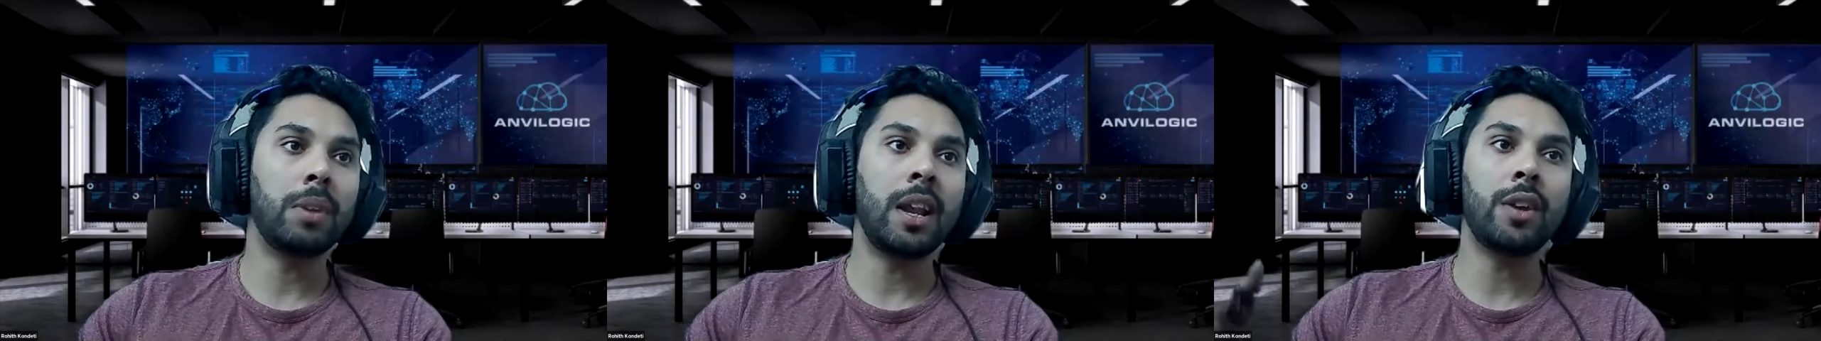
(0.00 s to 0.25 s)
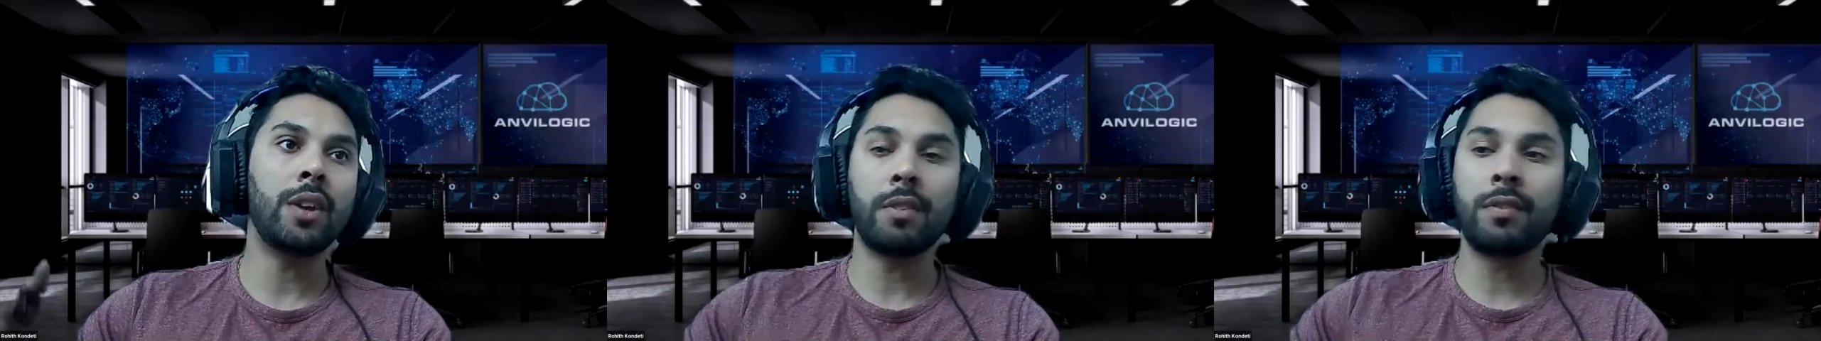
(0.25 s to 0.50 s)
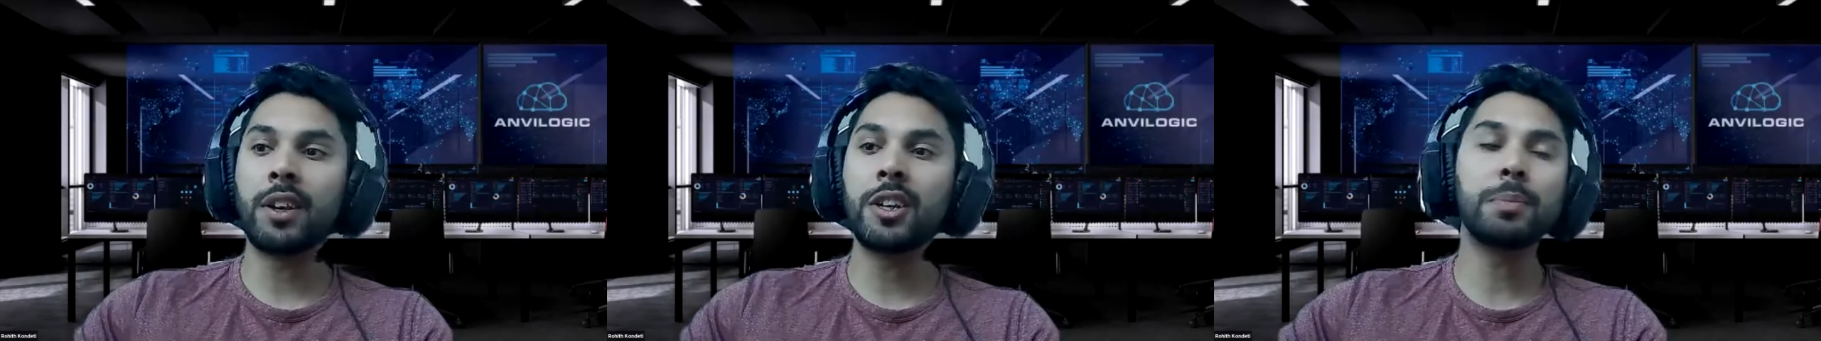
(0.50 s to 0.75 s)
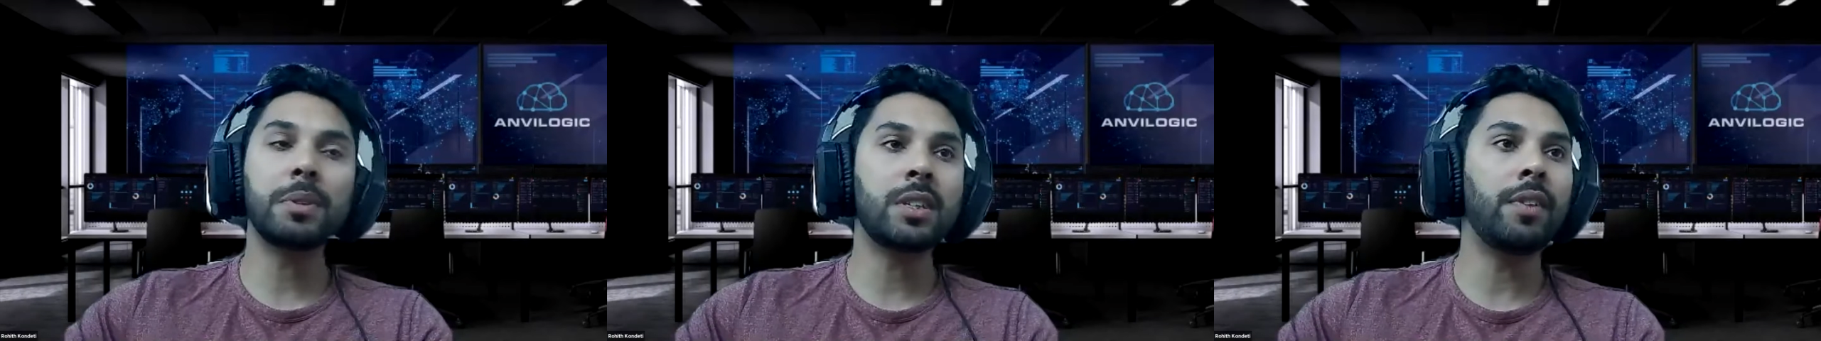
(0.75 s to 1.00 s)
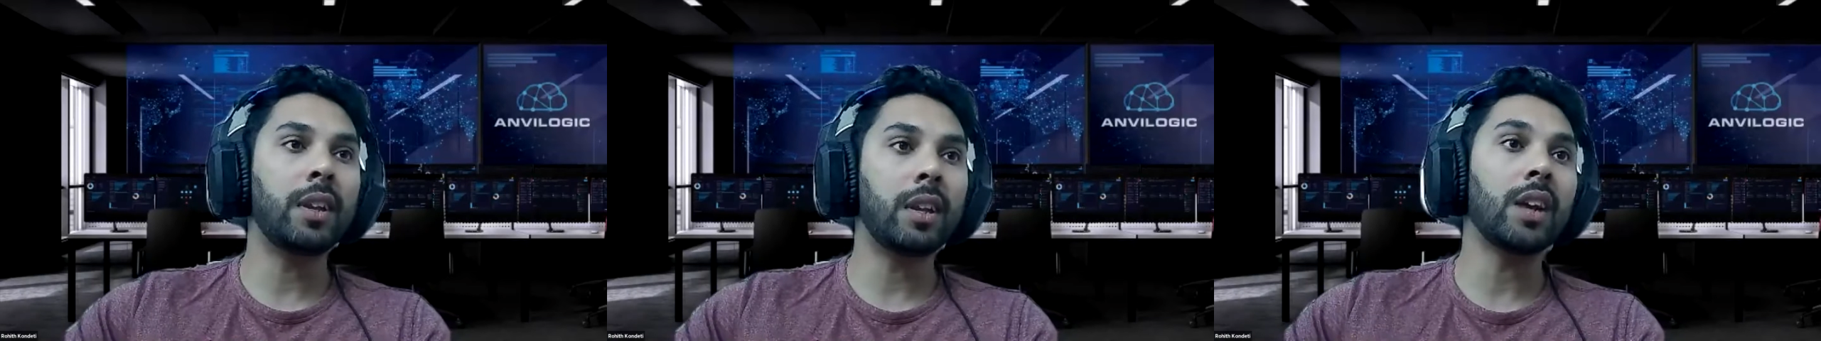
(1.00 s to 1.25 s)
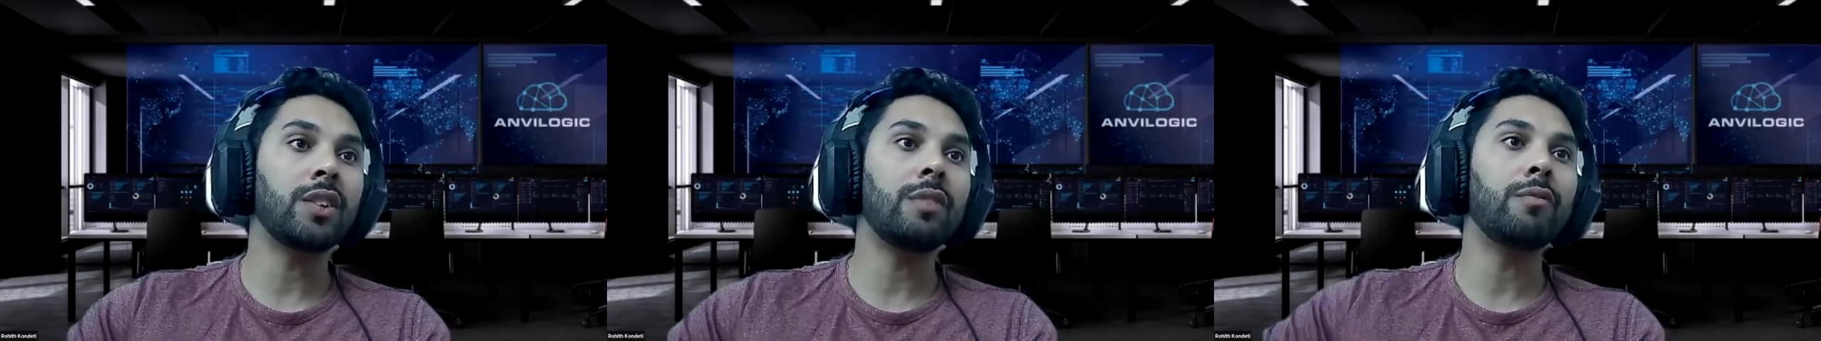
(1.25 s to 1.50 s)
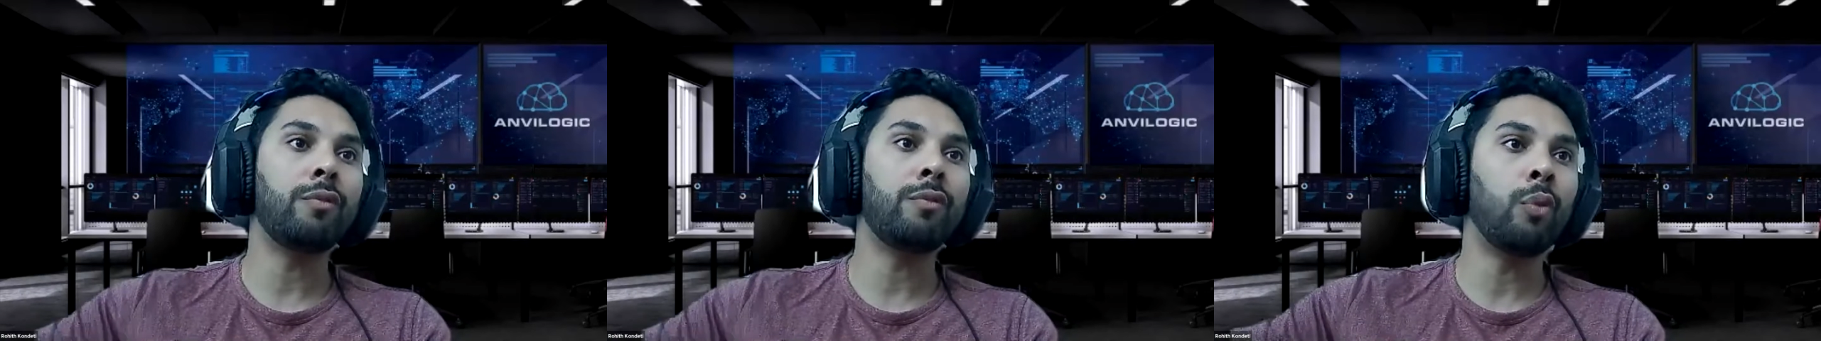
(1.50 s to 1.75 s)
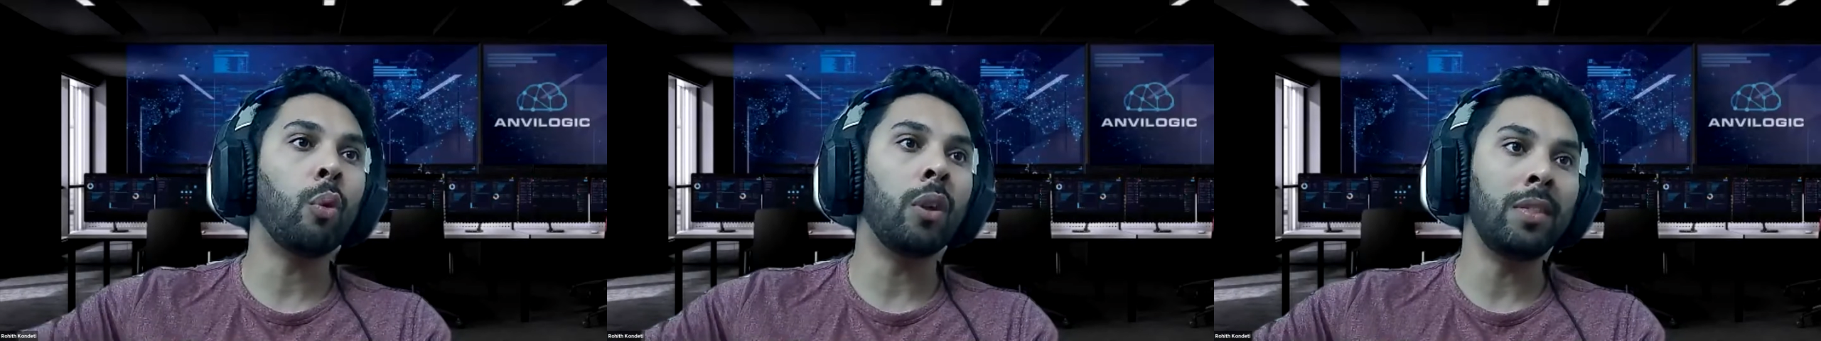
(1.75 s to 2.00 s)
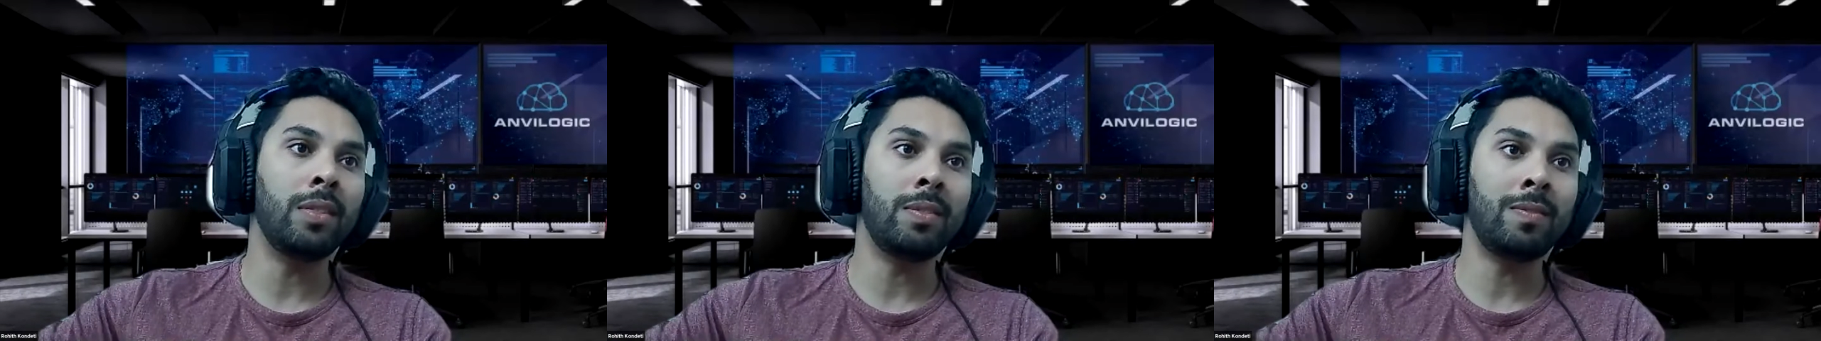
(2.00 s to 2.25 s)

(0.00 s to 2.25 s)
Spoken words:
but now you have a very specific detection for